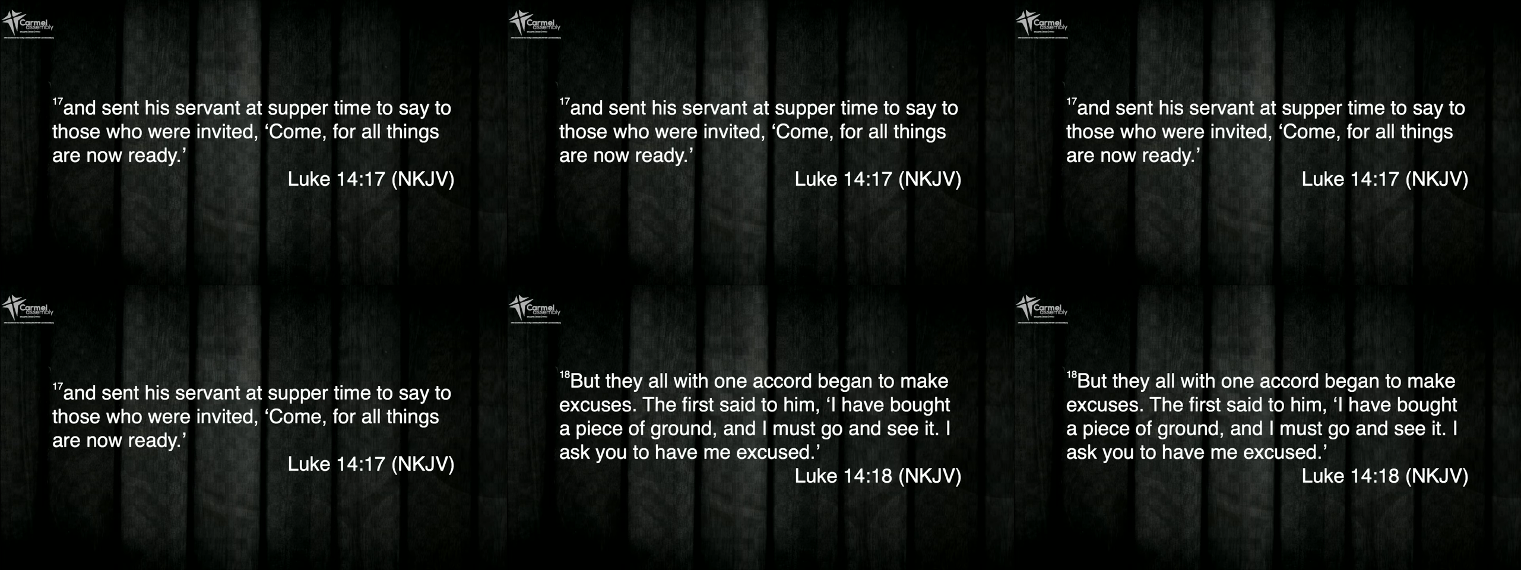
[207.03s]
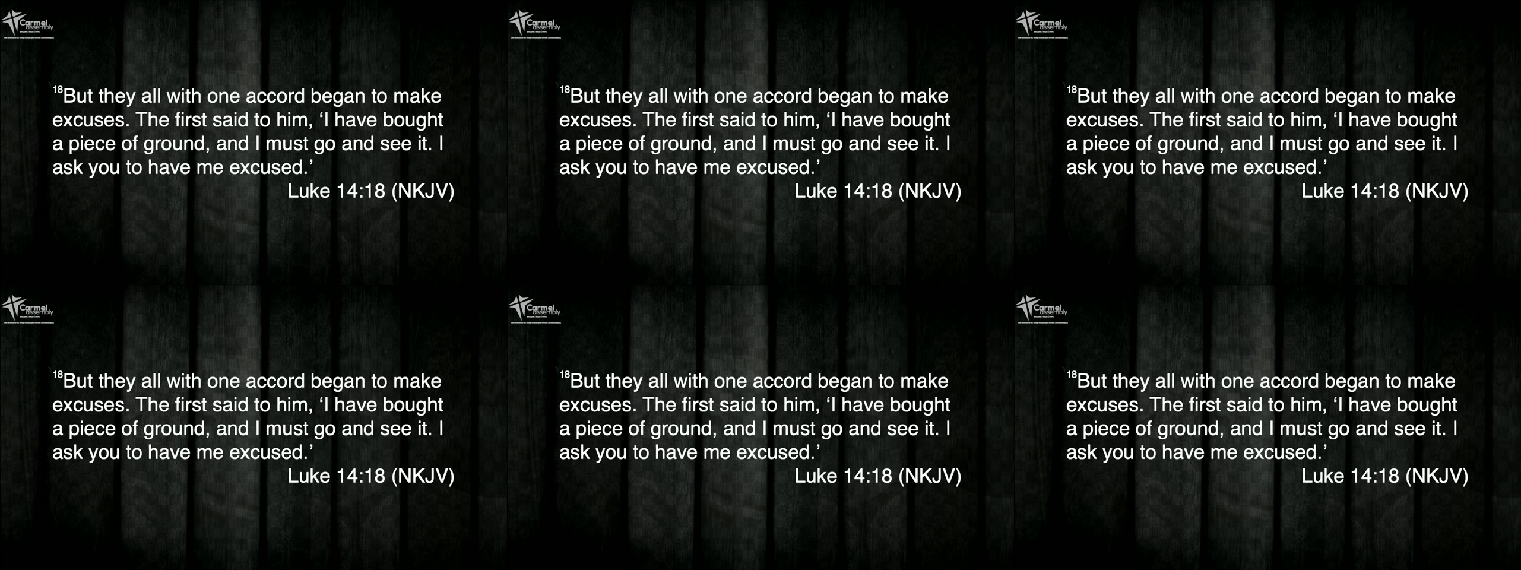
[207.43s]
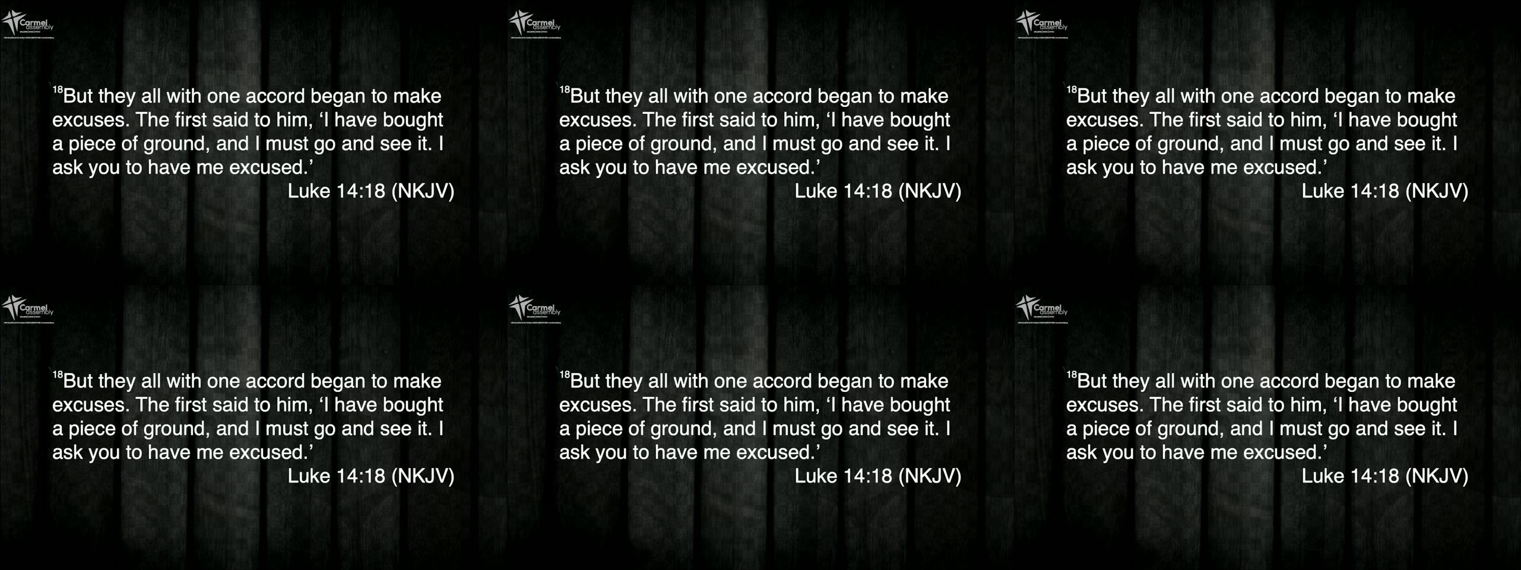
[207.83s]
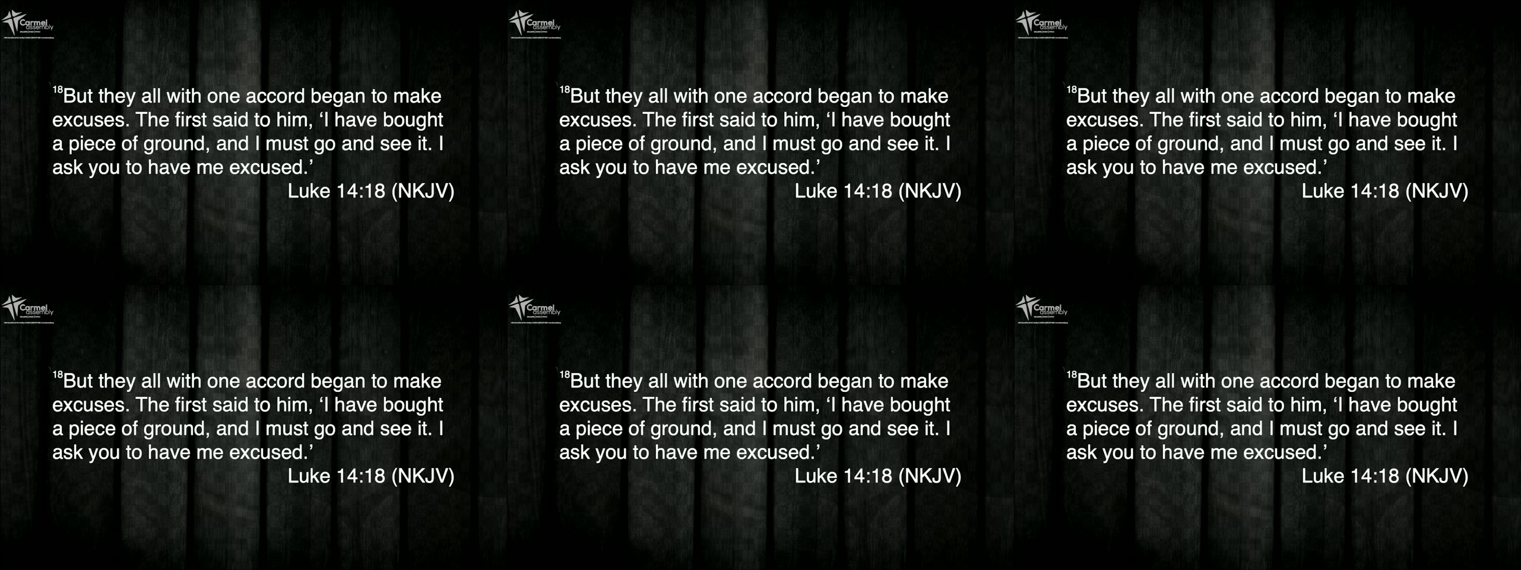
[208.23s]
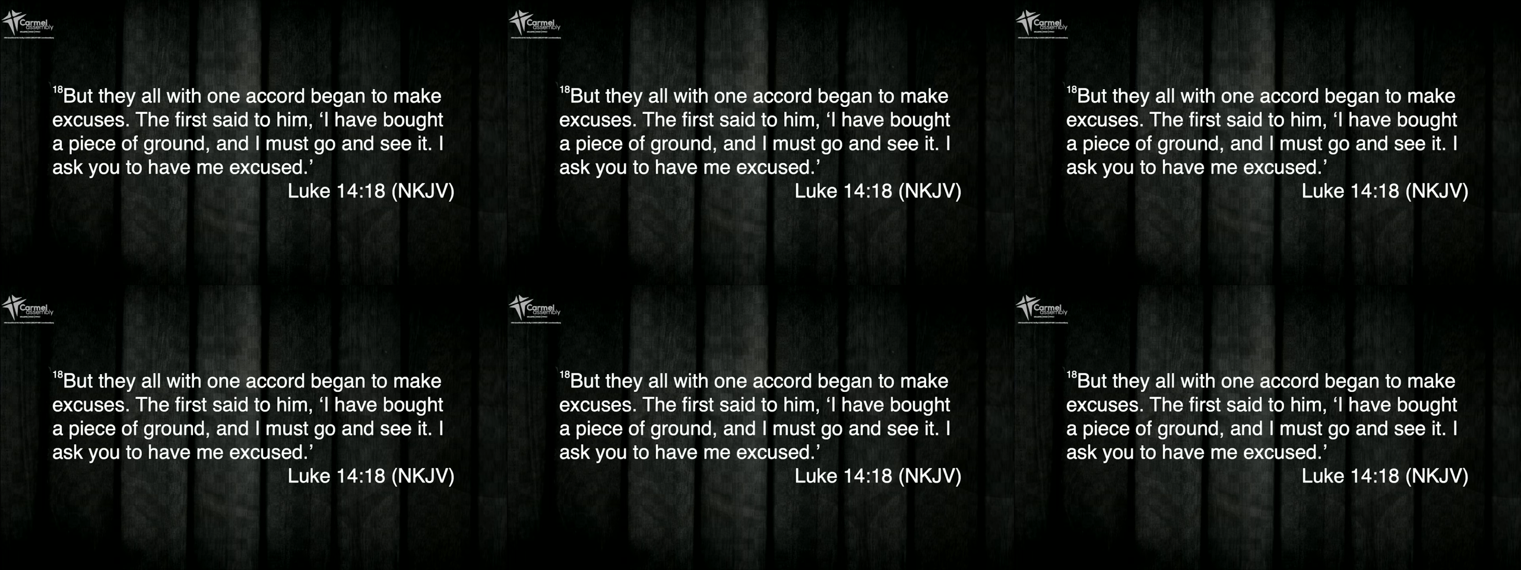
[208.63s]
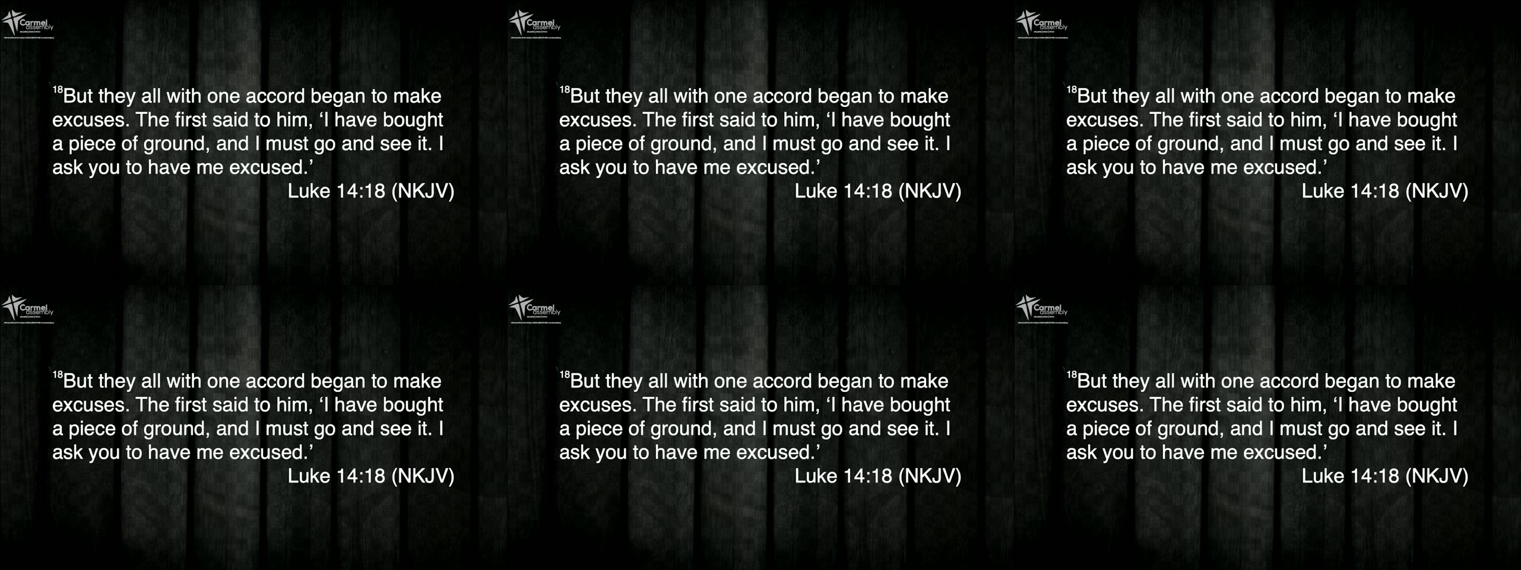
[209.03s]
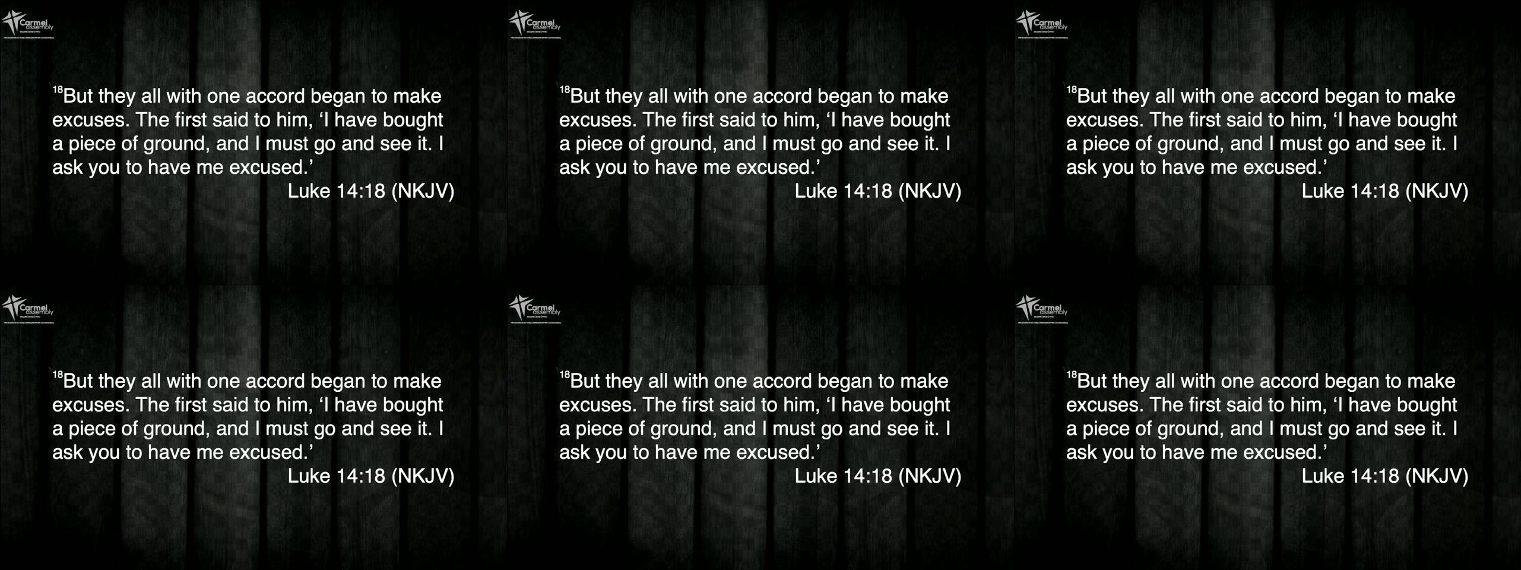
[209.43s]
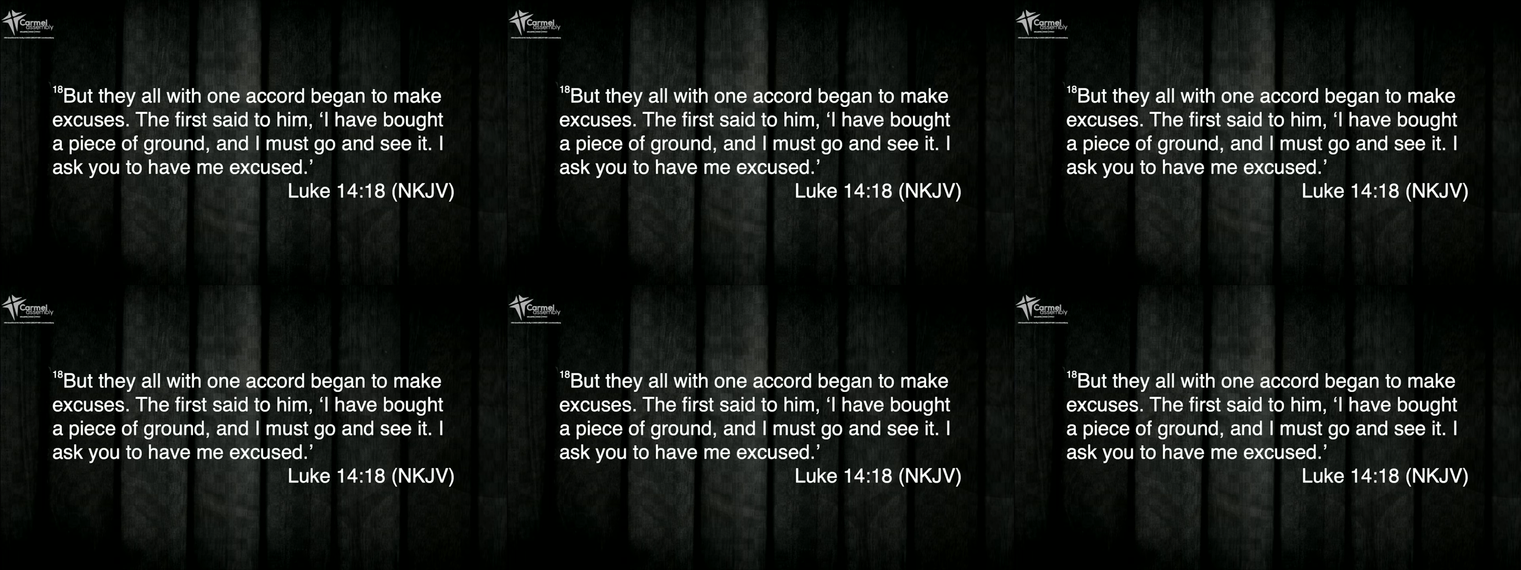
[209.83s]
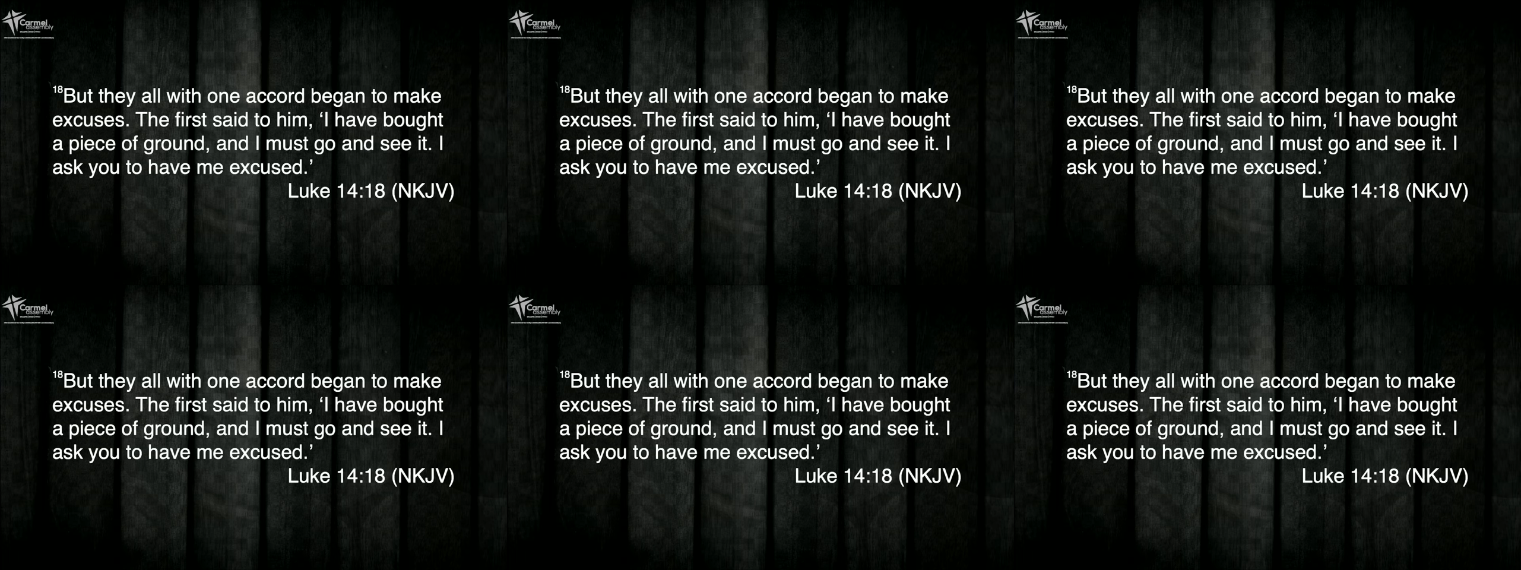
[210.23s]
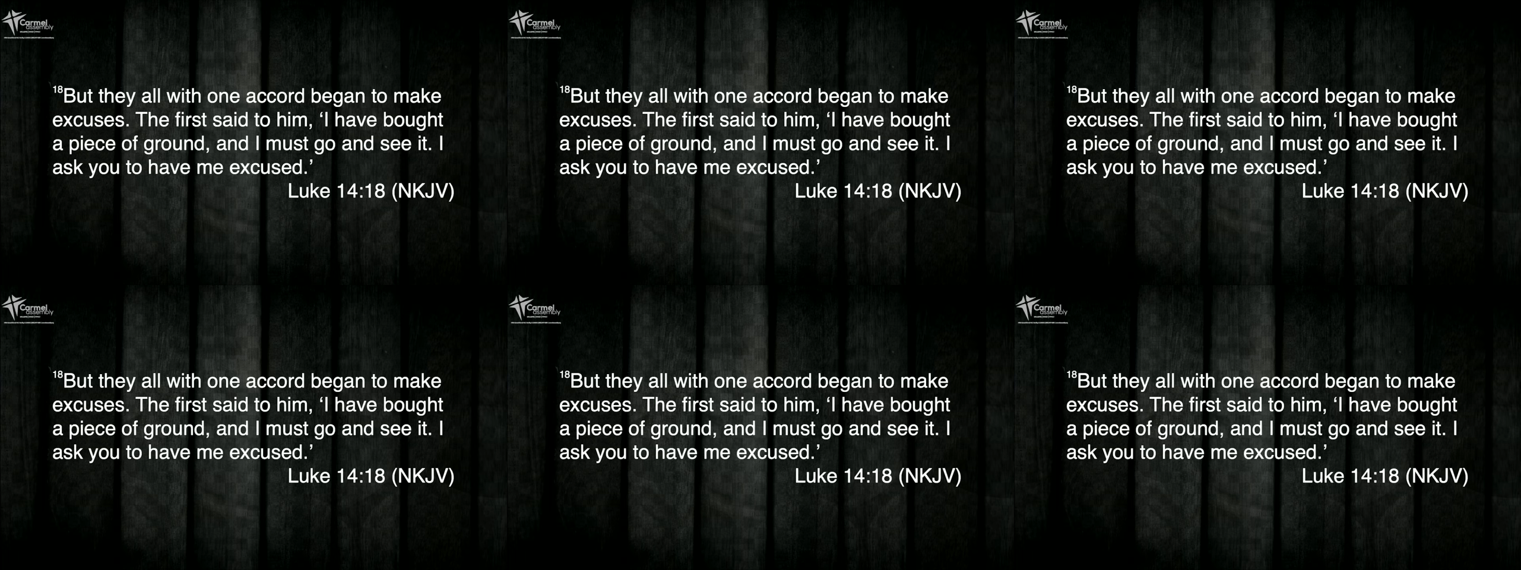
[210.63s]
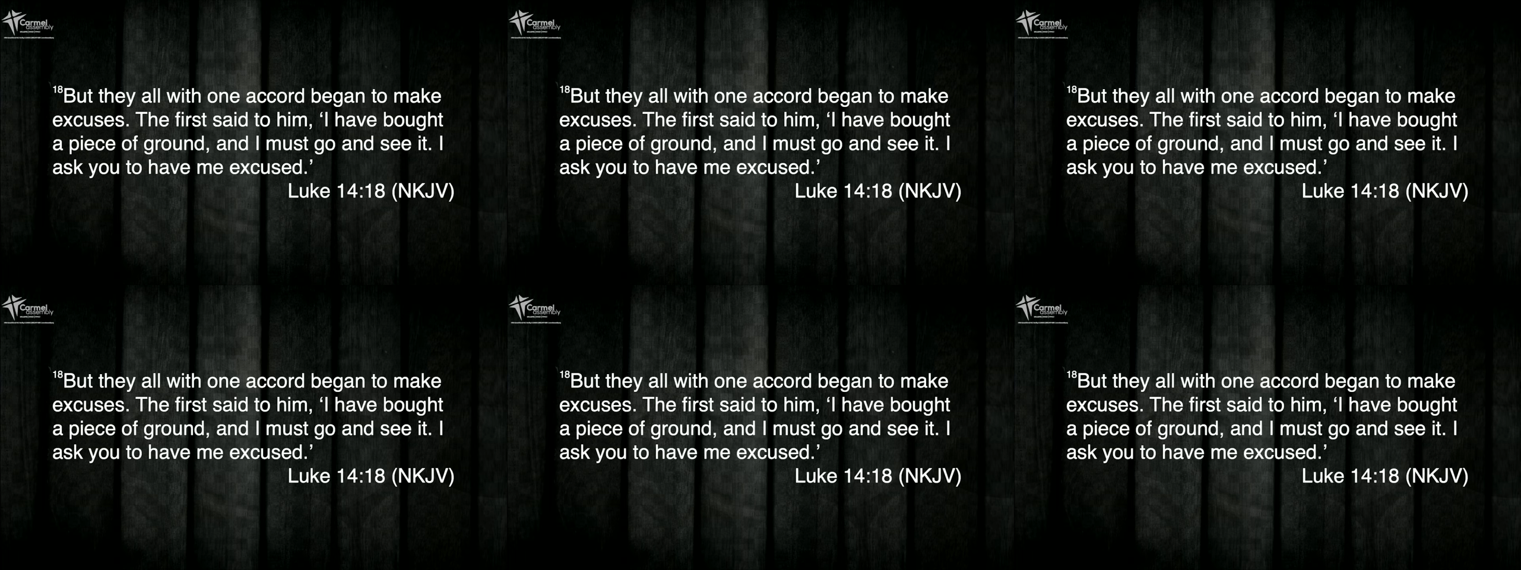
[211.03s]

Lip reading: No face is visible, so there are no lips to read.